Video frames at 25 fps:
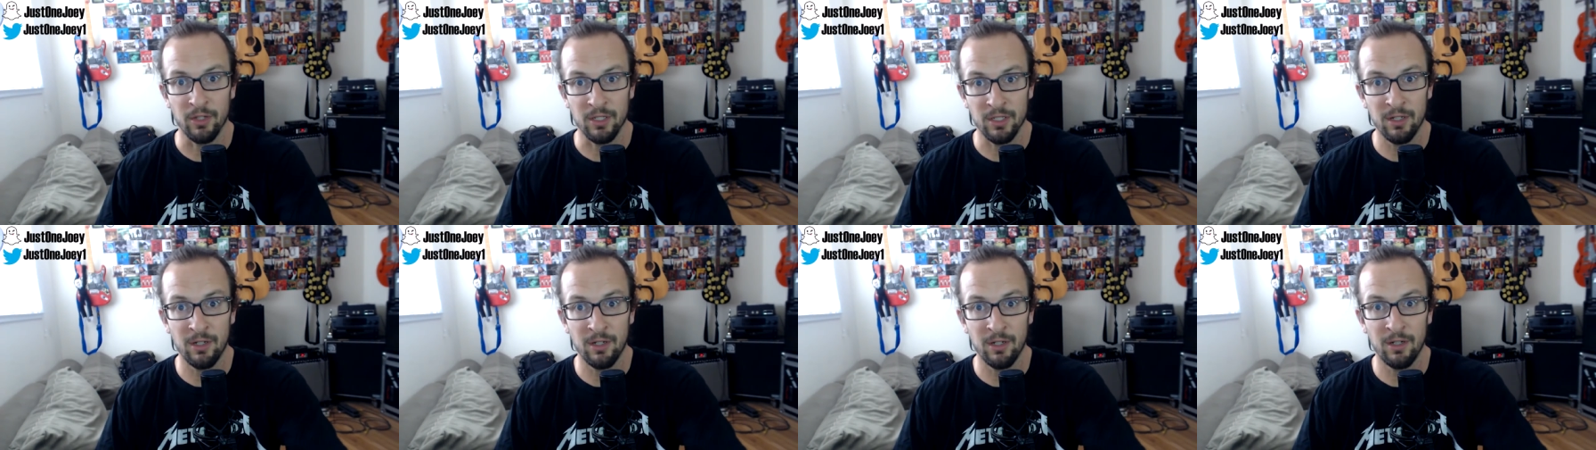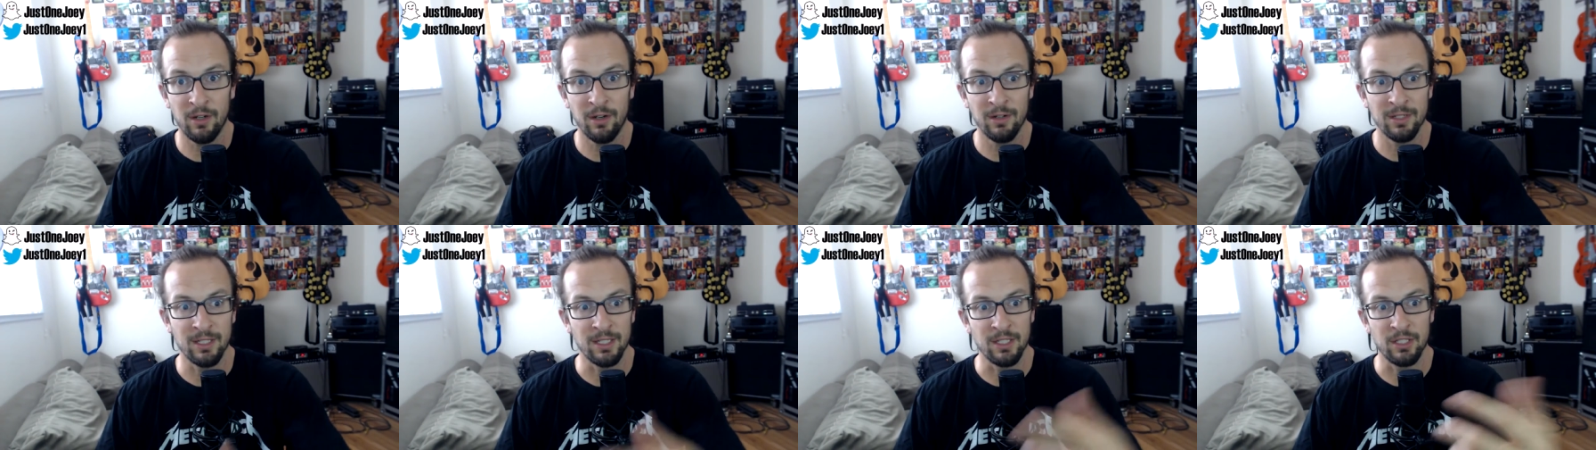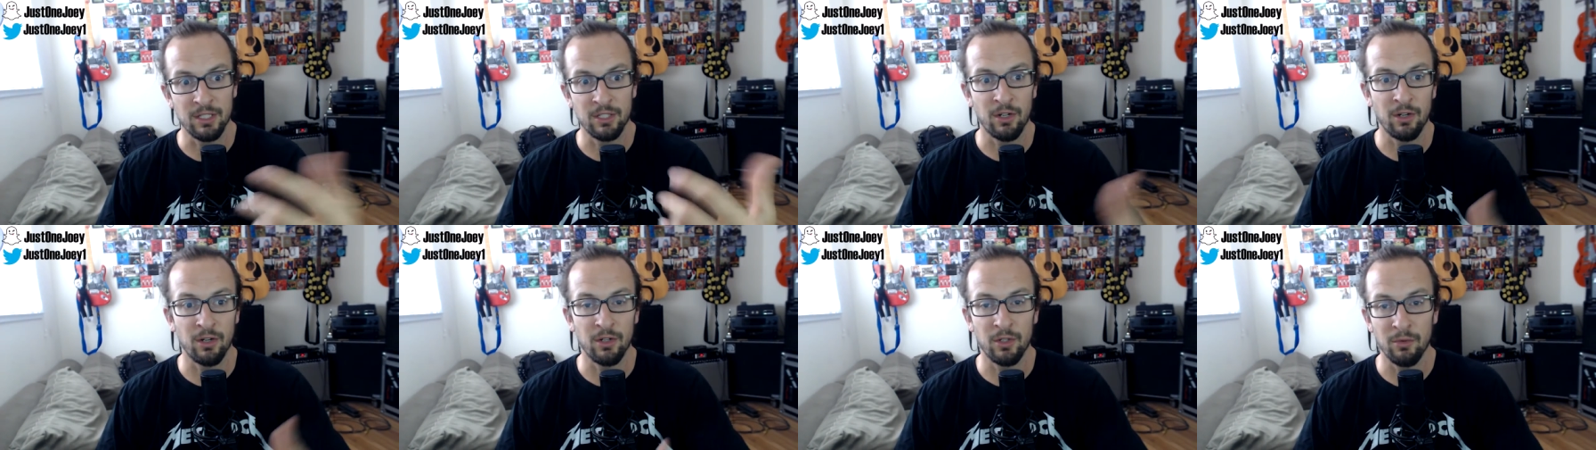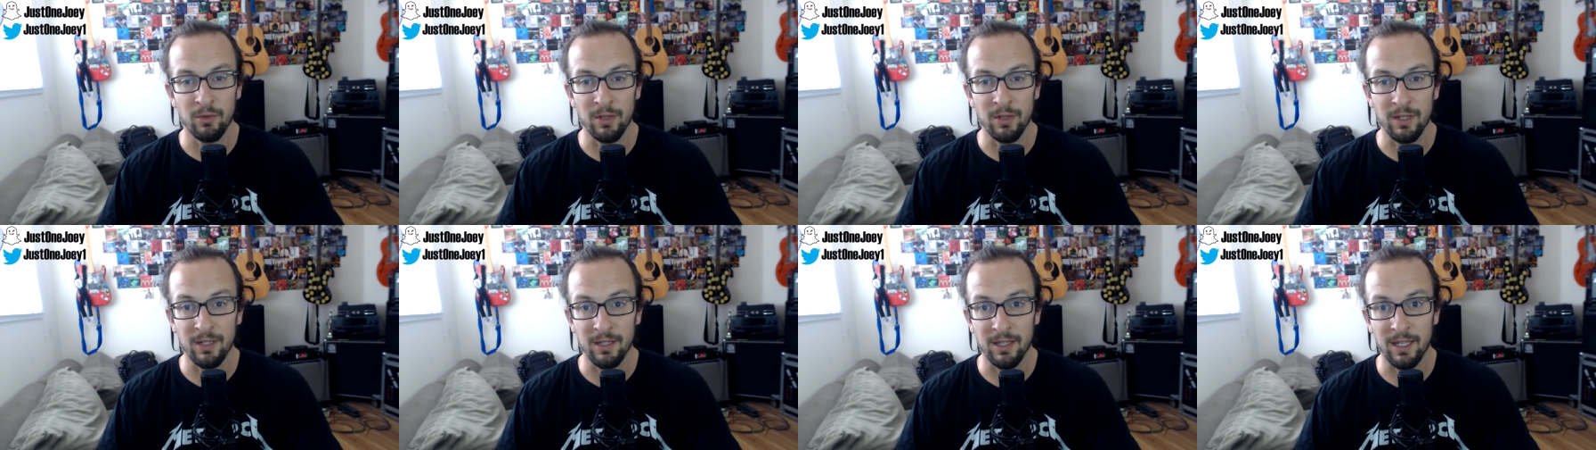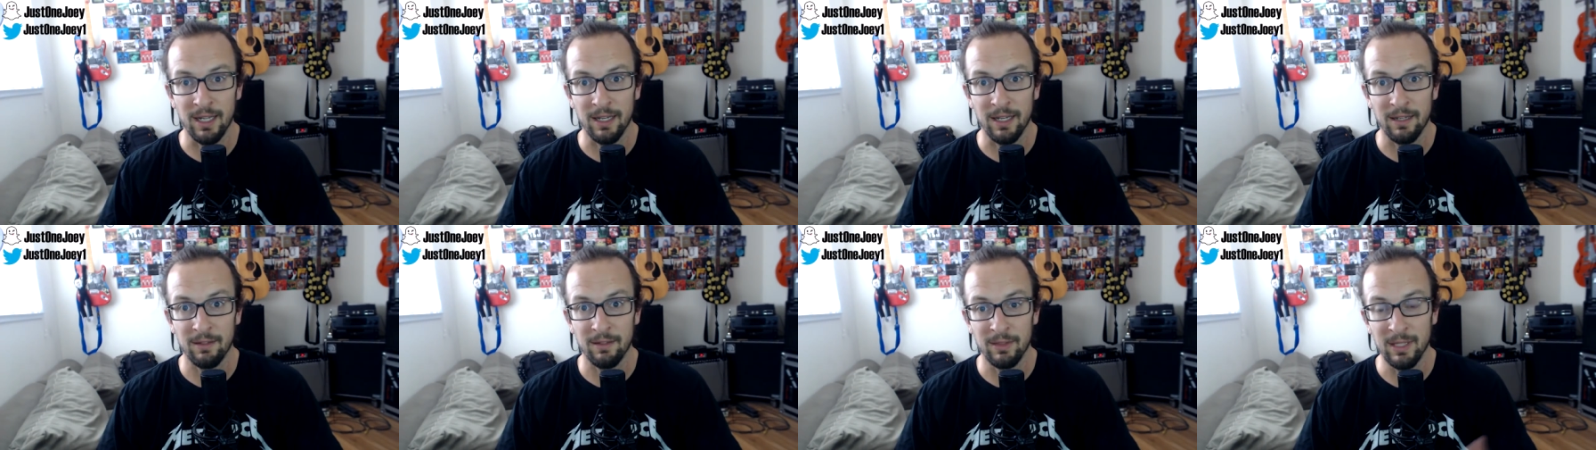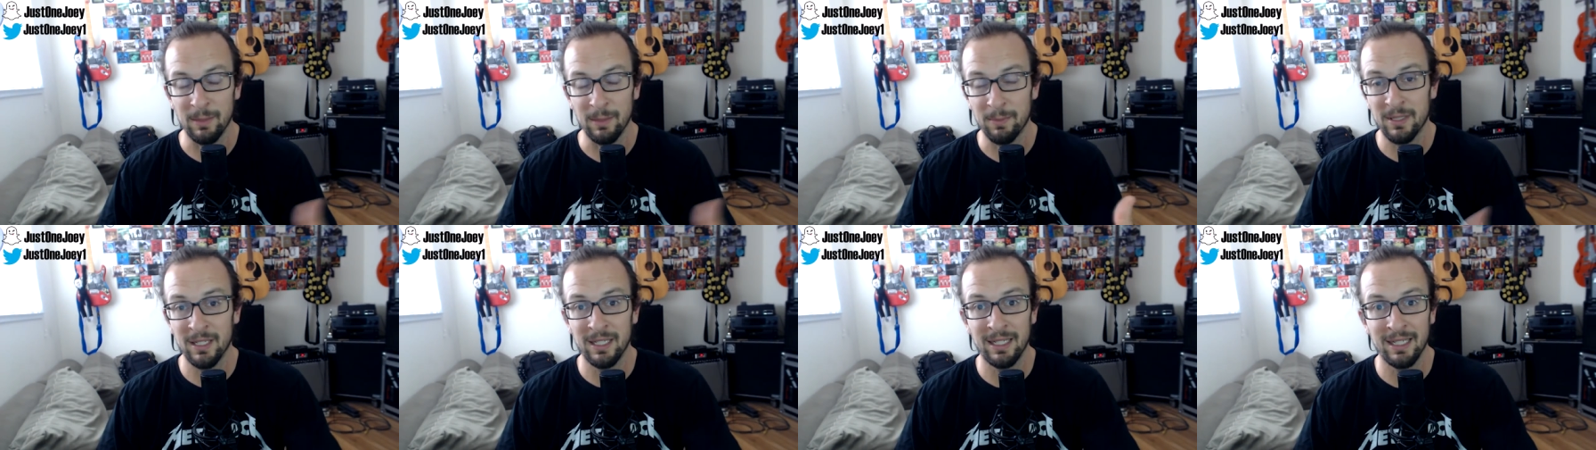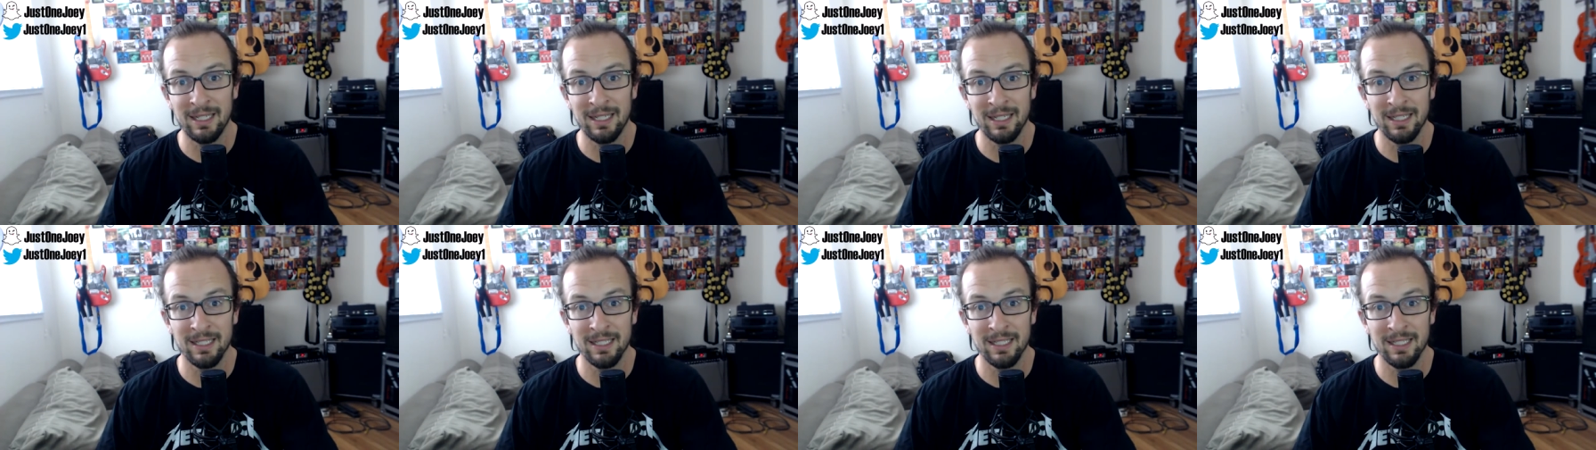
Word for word: songs and start doing like lip syncing